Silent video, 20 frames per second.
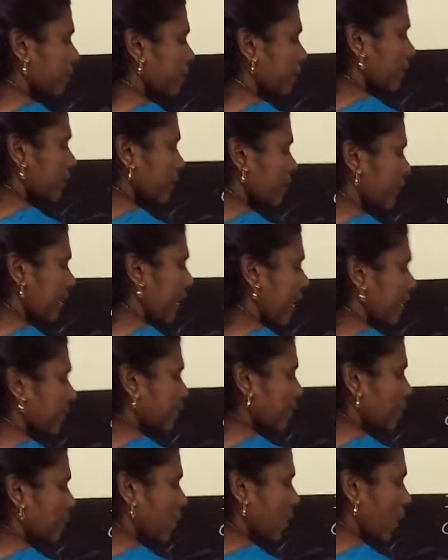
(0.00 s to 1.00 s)
This
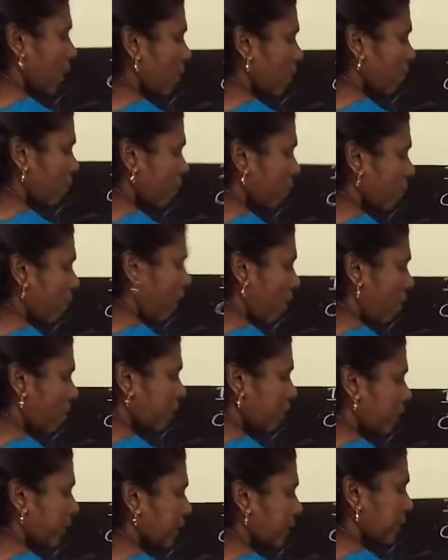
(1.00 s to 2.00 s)
glass jar full of
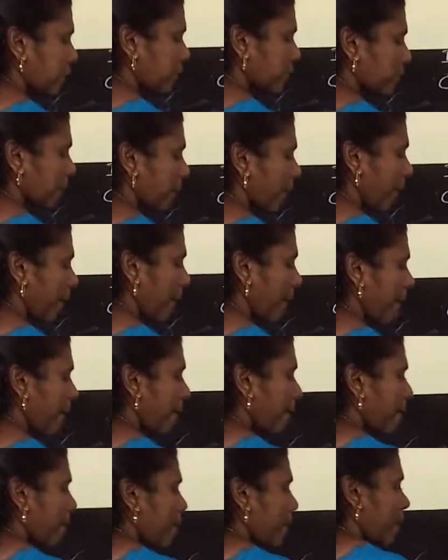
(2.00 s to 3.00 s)
liquid.
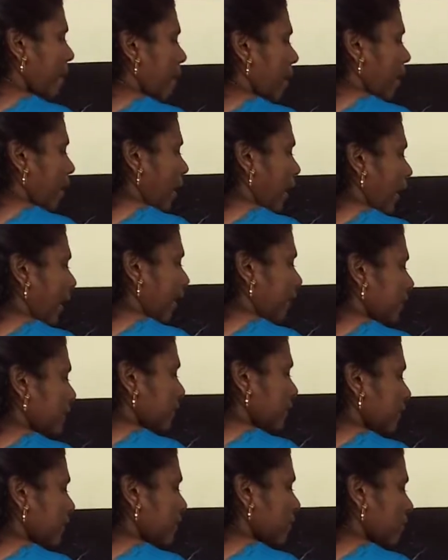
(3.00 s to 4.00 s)
And
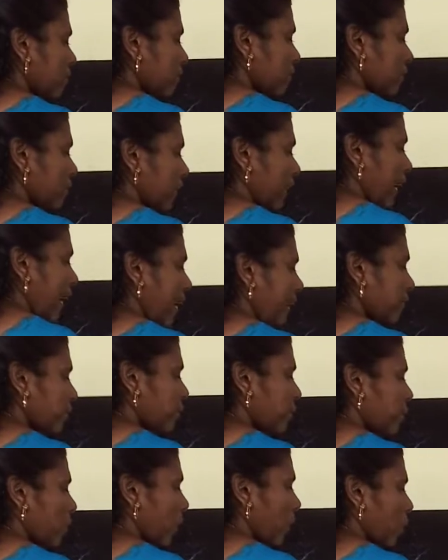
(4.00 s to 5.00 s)
this
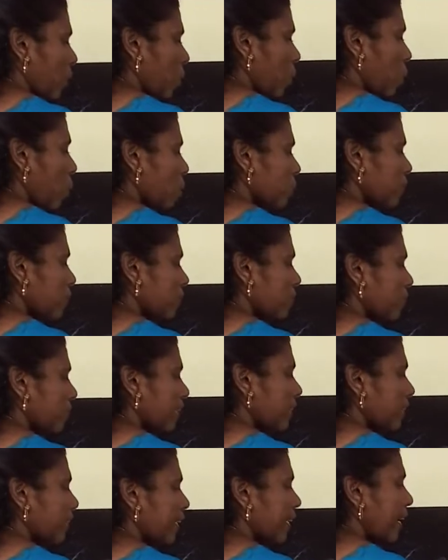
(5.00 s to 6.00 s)
glass jar closed
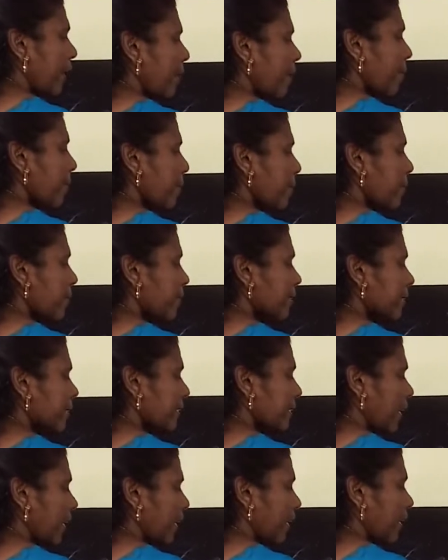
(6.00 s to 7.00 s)
with the
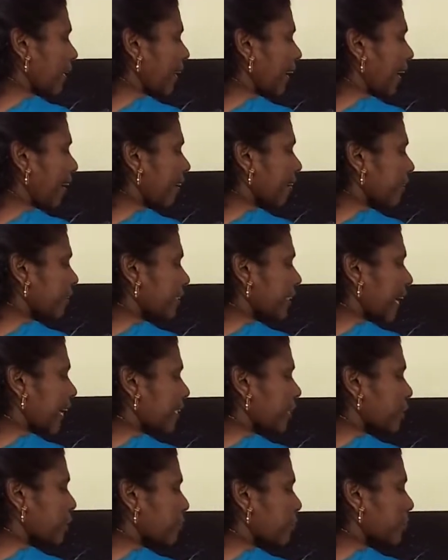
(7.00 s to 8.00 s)
piston,
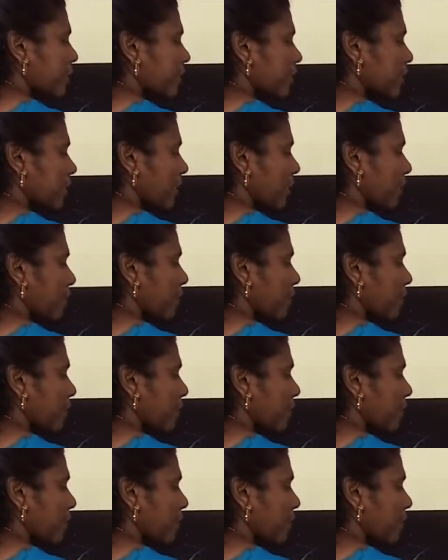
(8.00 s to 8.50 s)
airtight piston.